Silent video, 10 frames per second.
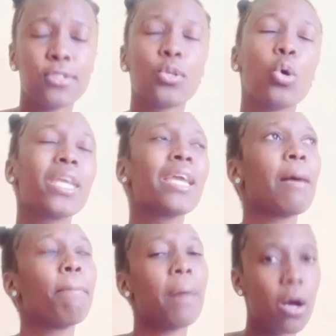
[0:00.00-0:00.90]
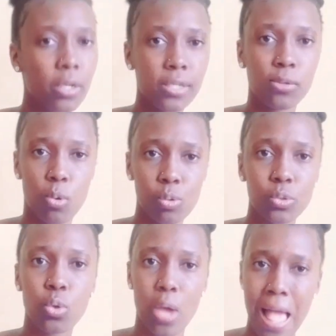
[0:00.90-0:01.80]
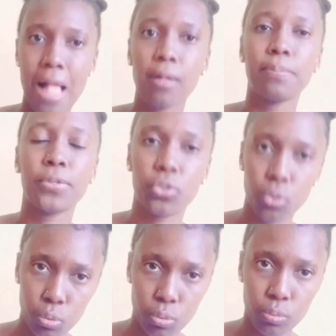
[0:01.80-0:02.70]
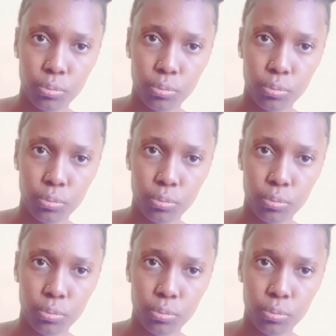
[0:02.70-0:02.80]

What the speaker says: Talking about it also helps you.